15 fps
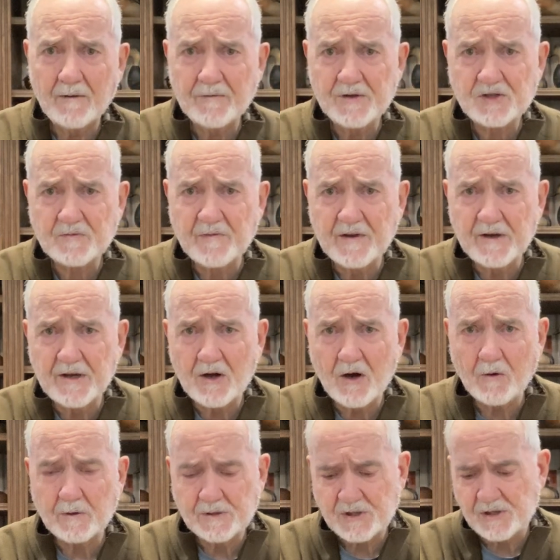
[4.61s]
This
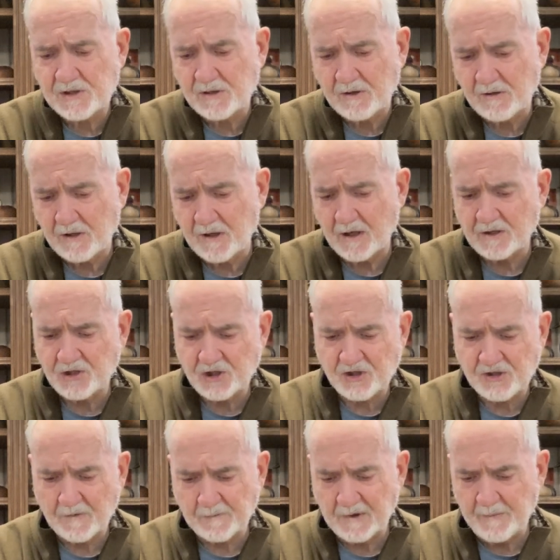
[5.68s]
video is going to just
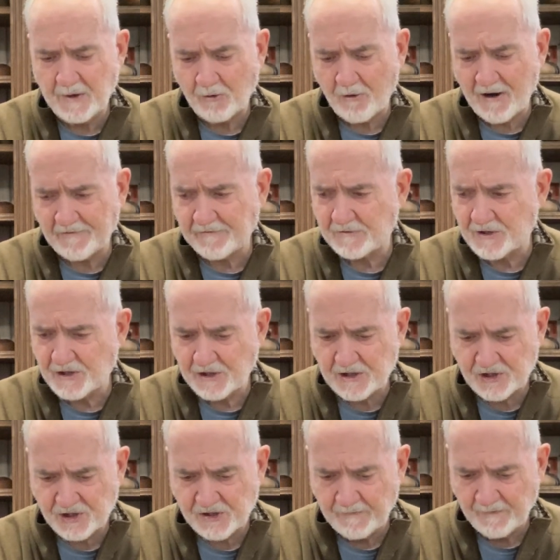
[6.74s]
simply be
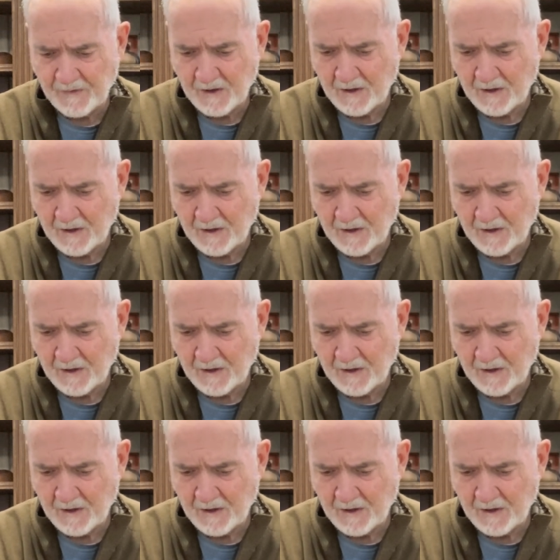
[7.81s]
references,